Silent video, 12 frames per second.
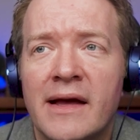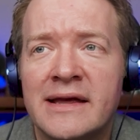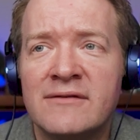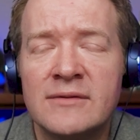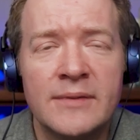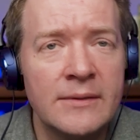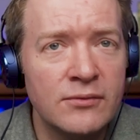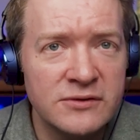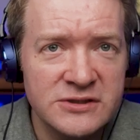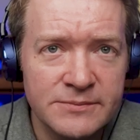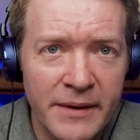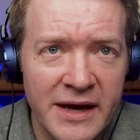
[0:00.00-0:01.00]
giving people the
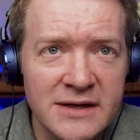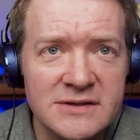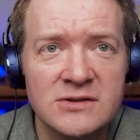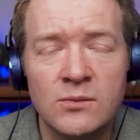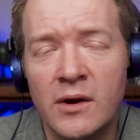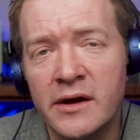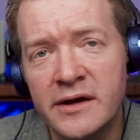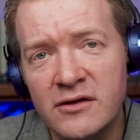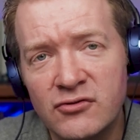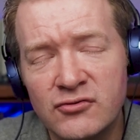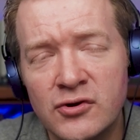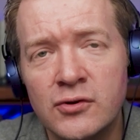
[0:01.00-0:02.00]
space to work it
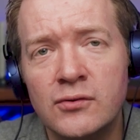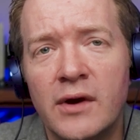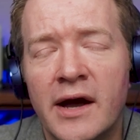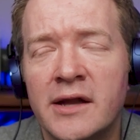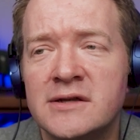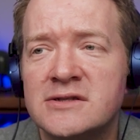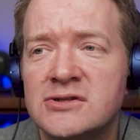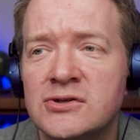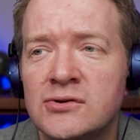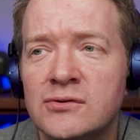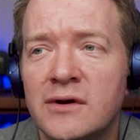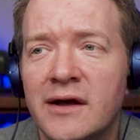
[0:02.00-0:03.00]
through and
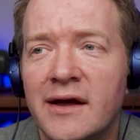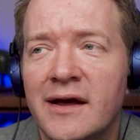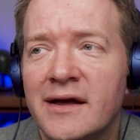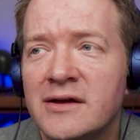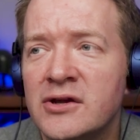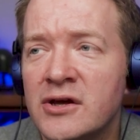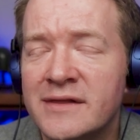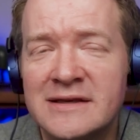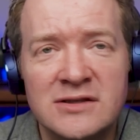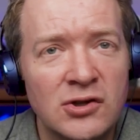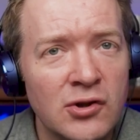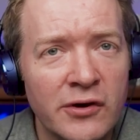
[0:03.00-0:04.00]
to, there's
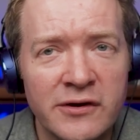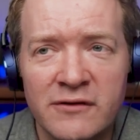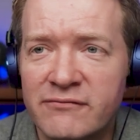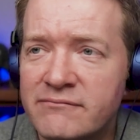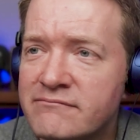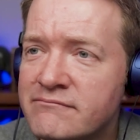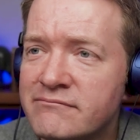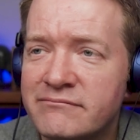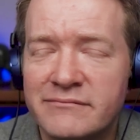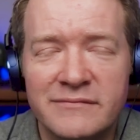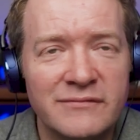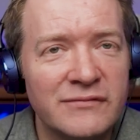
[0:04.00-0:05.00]
a lot of
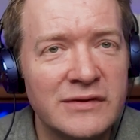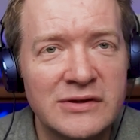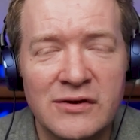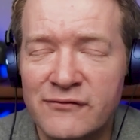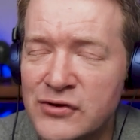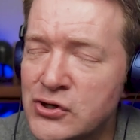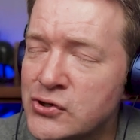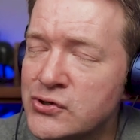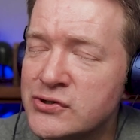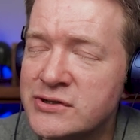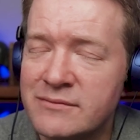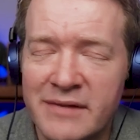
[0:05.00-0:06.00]

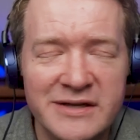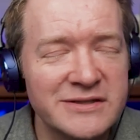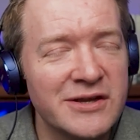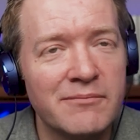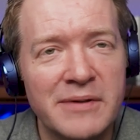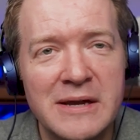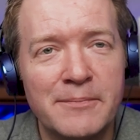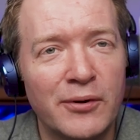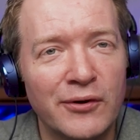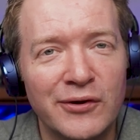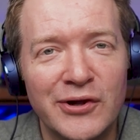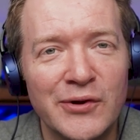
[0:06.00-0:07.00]
confused and messed up
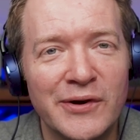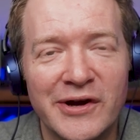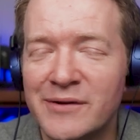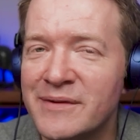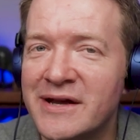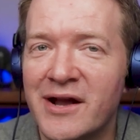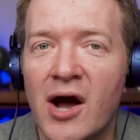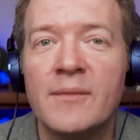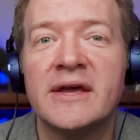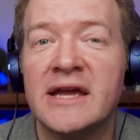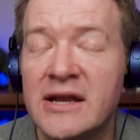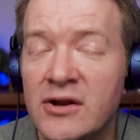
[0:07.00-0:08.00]
people who are going to be
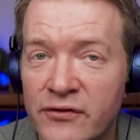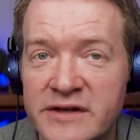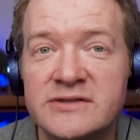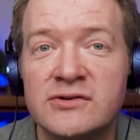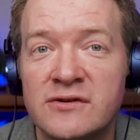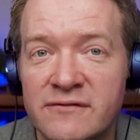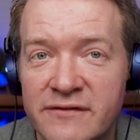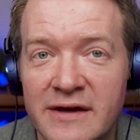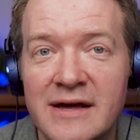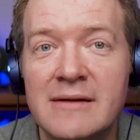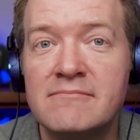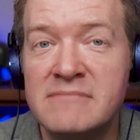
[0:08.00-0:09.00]
coming in on this sort of
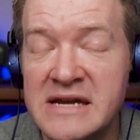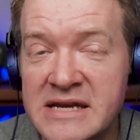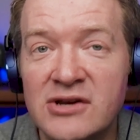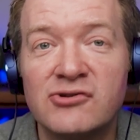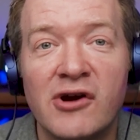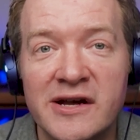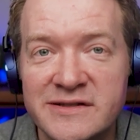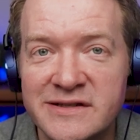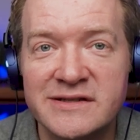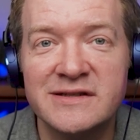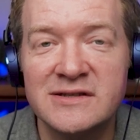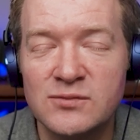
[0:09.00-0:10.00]
meaning
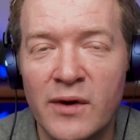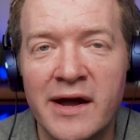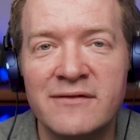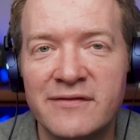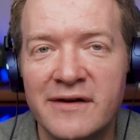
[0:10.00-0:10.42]
crisis, this wave,